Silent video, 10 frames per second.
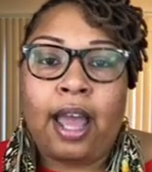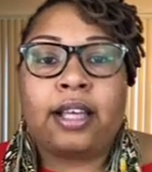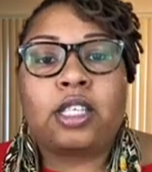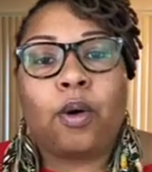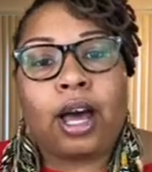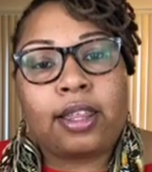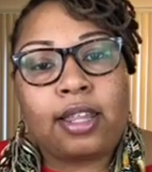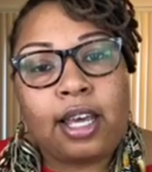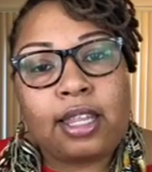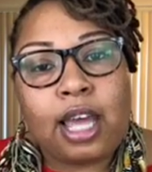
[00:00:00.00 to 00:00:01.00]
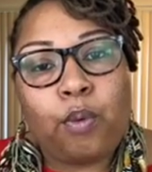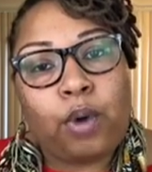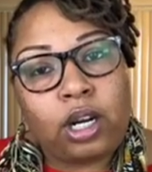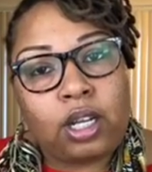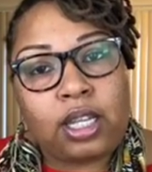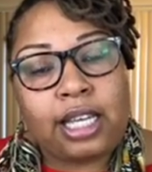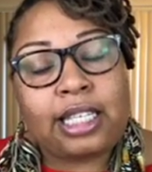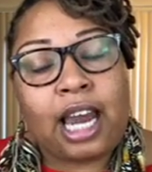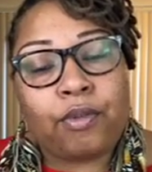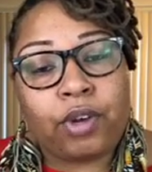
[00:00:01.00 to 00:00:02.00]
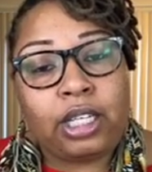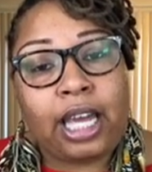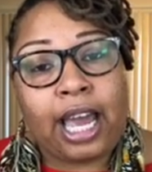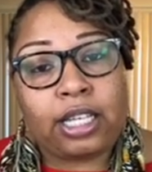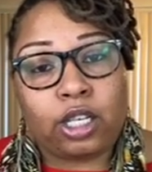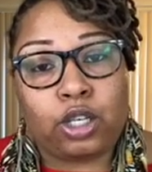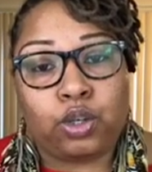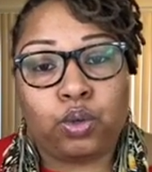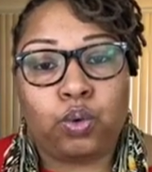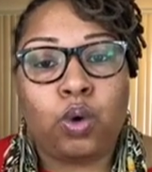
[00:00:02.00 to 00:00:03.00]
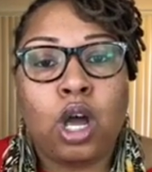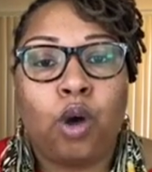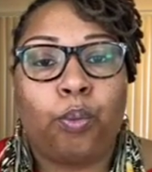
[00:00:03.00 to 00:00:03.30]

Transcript: And so I think that one of the things that I really had to do